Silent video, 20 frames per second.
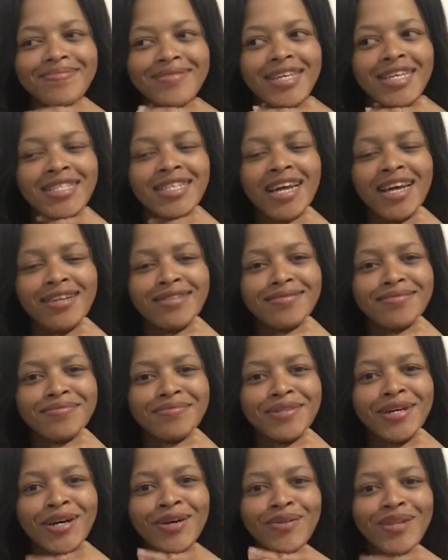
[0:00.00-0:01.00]
That's that,
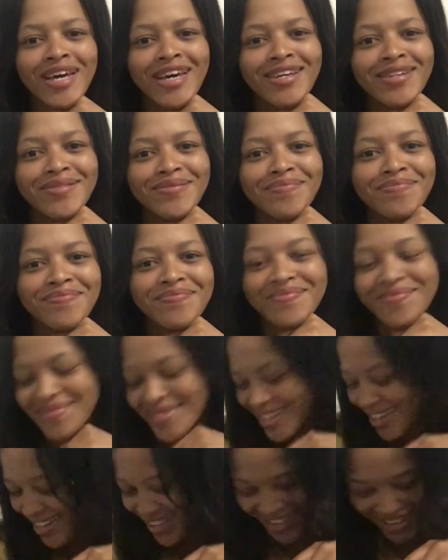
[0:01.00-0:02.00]
all that.
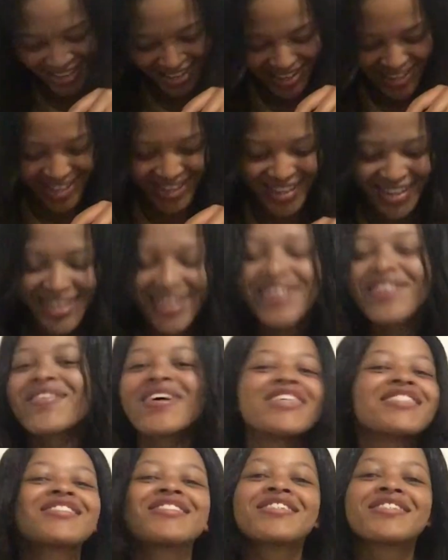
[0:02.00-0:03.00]

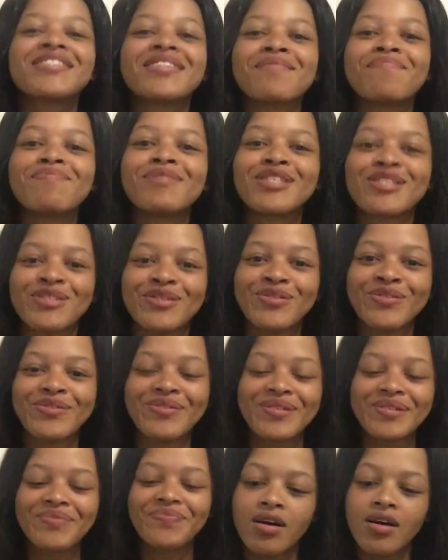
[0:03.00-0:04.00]
Question number
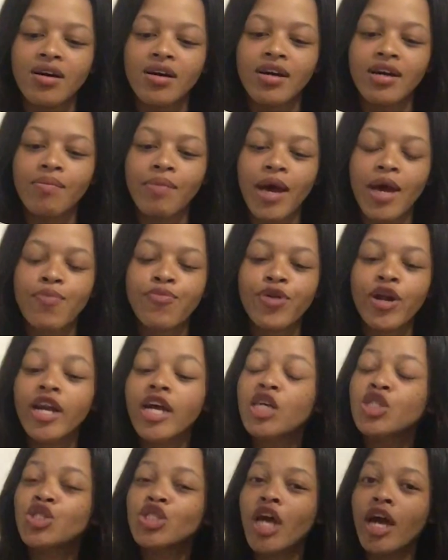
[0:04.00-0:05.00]
two. Am I a
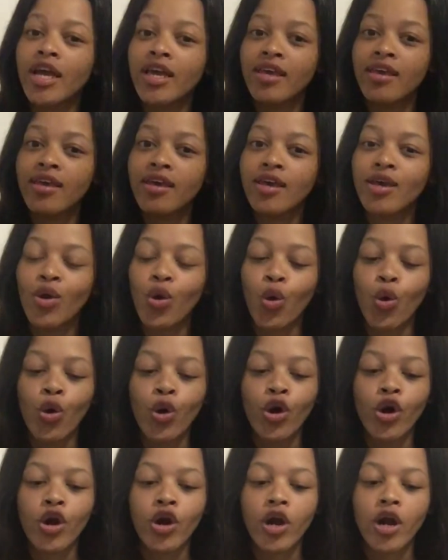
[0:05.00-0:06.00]
product junkie
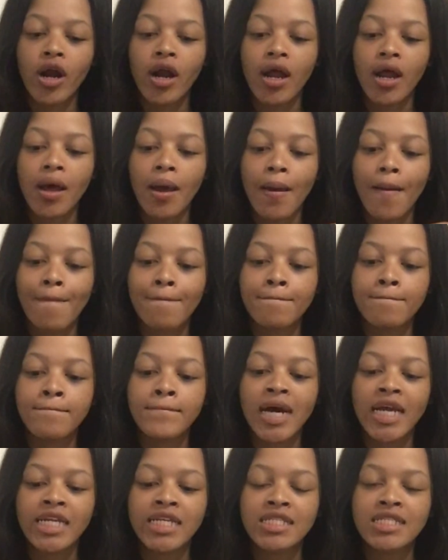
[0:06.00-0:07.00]
or
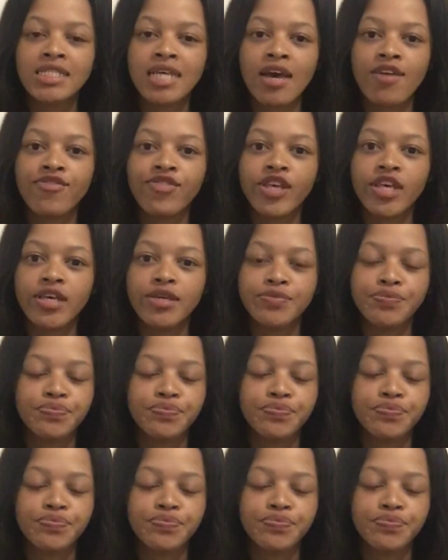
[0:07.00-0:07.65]
money savvy?